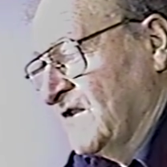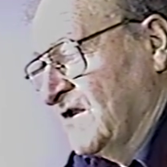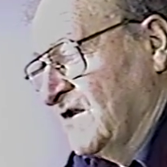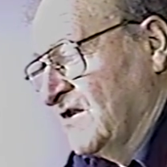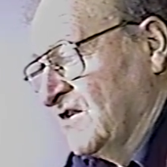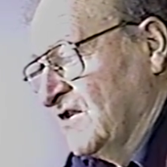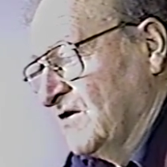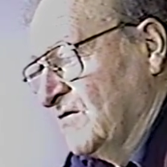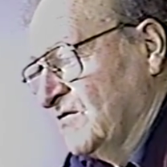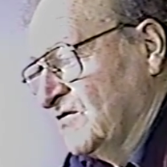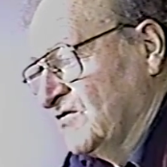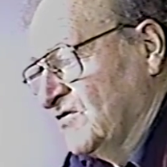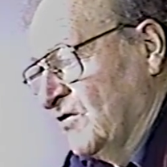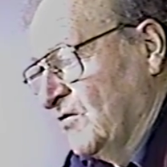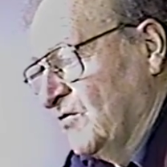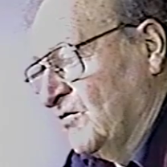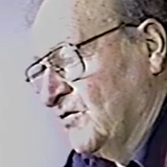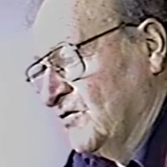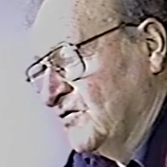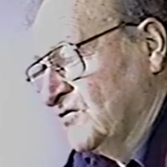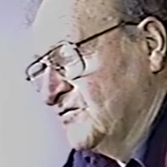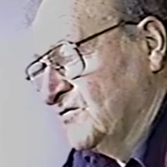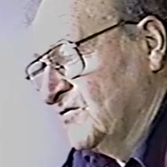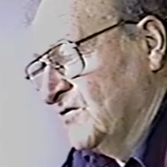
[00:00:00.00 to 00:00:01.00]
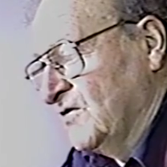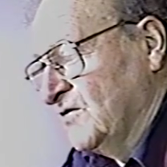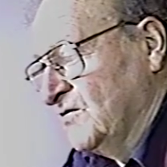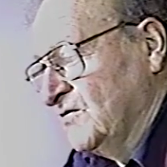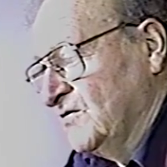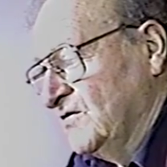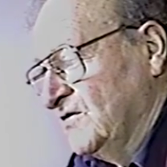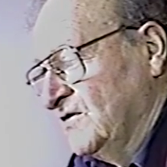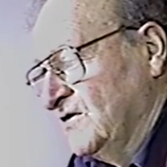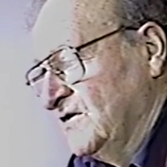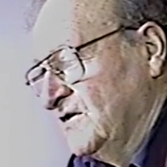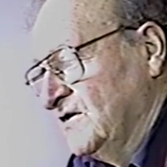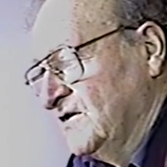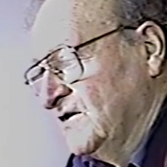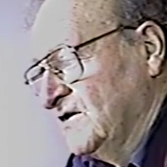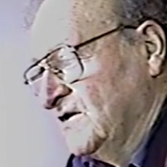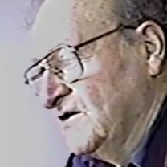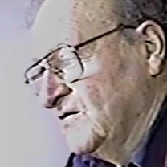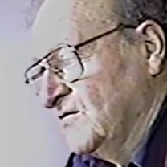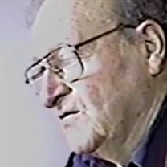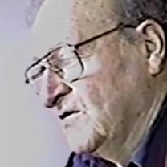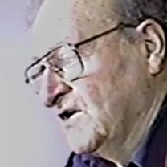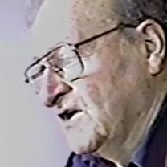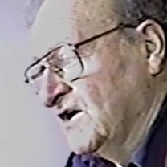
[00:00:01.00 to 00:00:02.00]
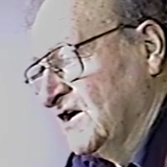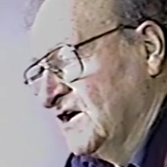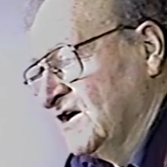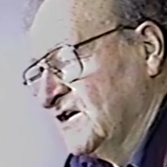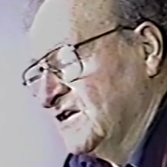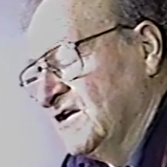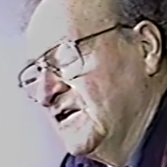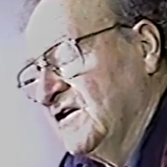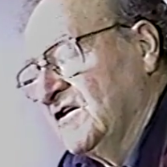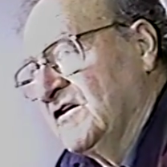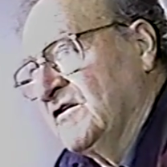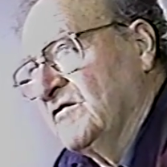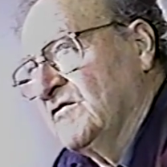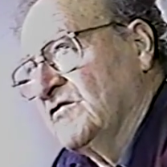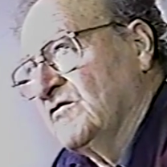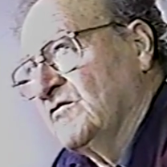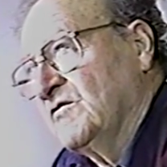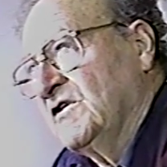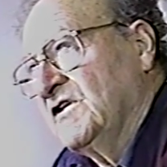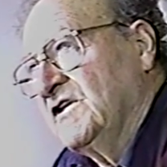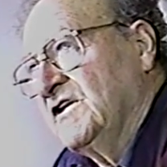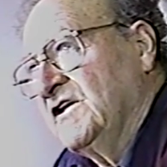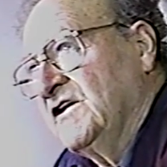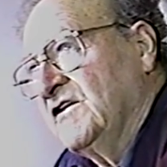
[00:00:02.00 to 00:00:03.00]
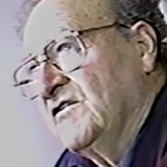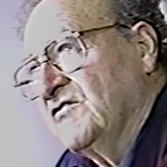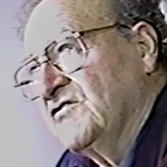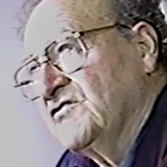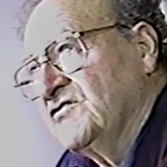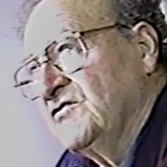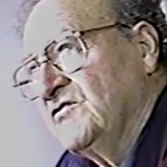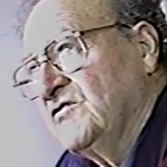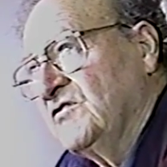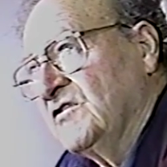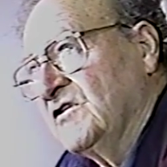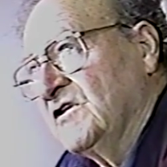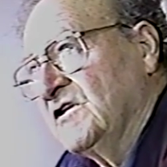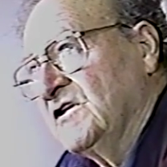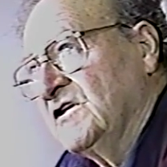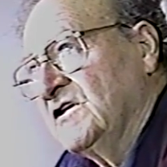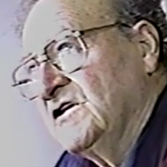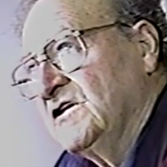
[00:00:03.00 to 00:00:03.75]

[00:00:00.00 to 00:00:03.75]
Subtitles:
And there was a horse road. And when I got there was one deer short.